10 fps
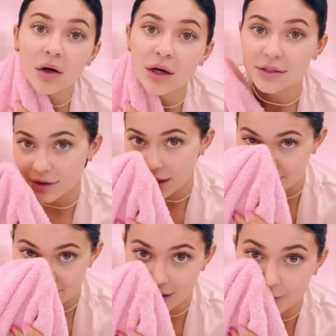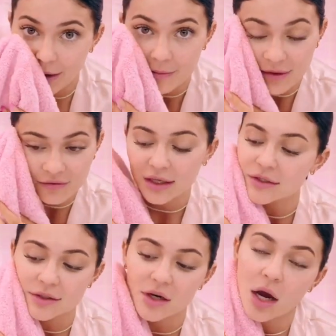Okay, so now I'm just gonna pat my
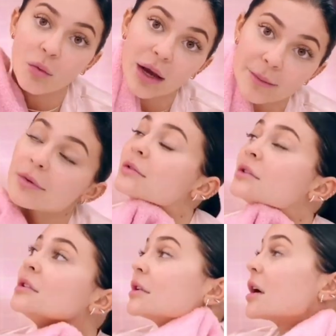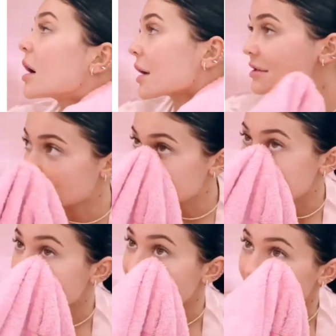face, not wipe, because I used
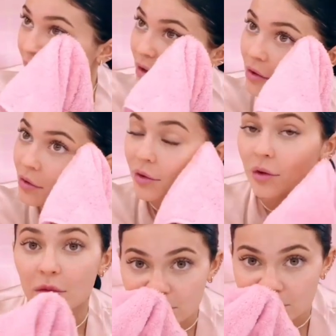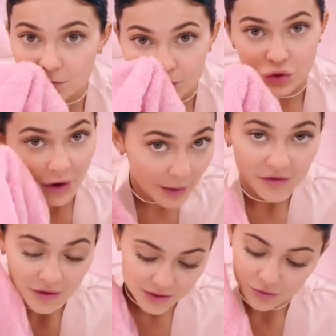to really dry my
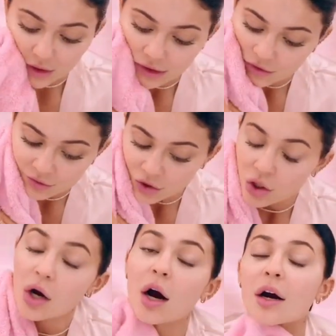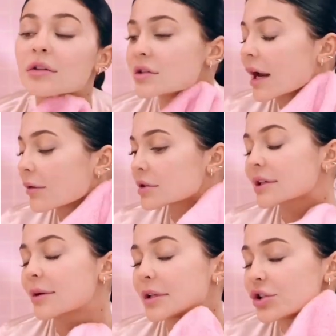face really harsh. Now we're
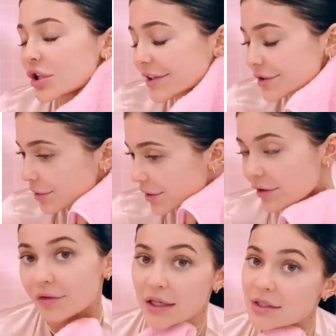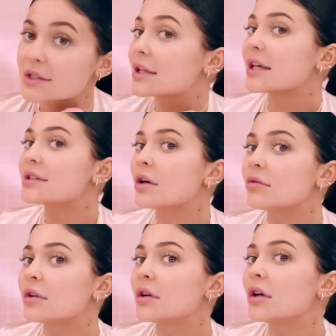just gonna be gentle with our faces, ladies.
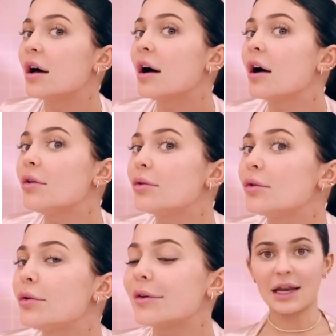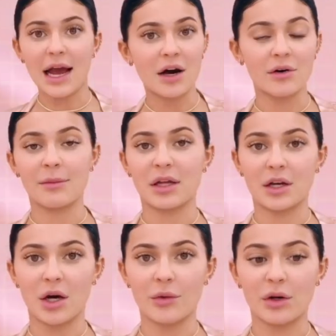Now I'm
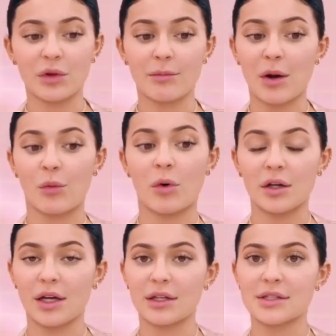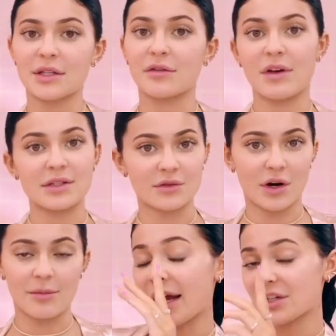gonna go in with my walnut face
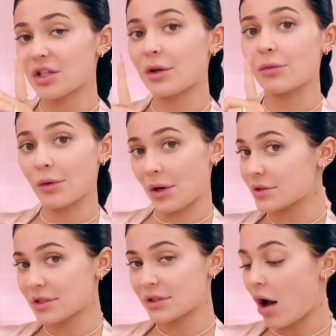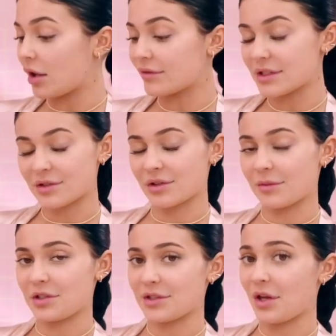scrub. I actually wrote all of these
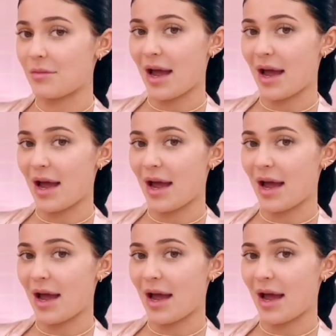descriptions on